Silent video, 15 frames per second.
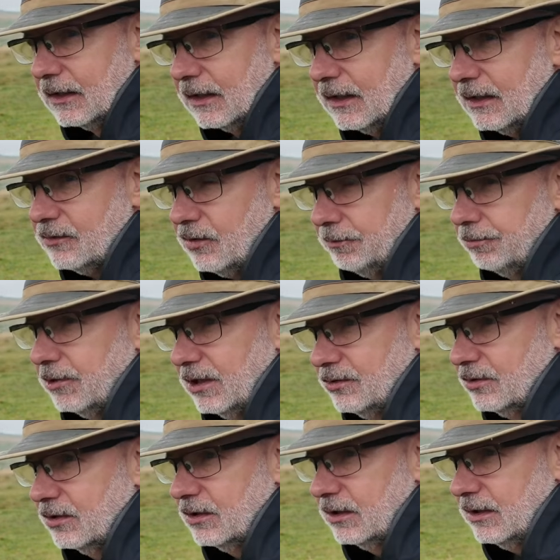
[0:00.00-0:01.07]
It's a
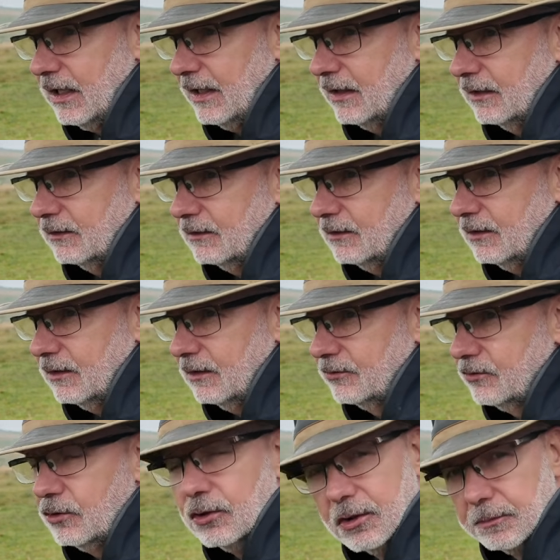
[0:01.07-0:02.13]
pressure to get
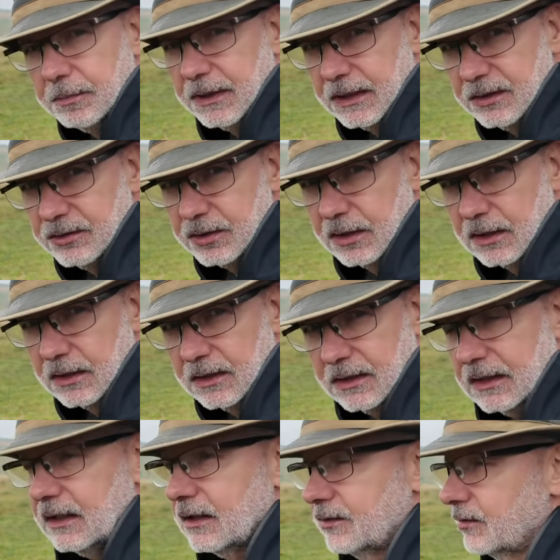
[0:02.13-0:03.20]
as good a picture
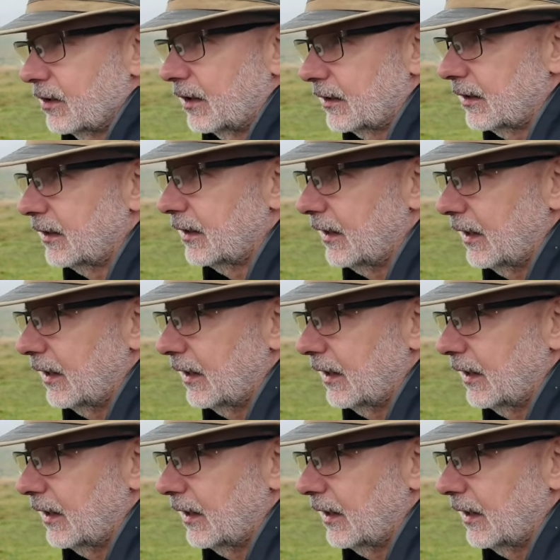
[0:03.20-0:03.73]
as I can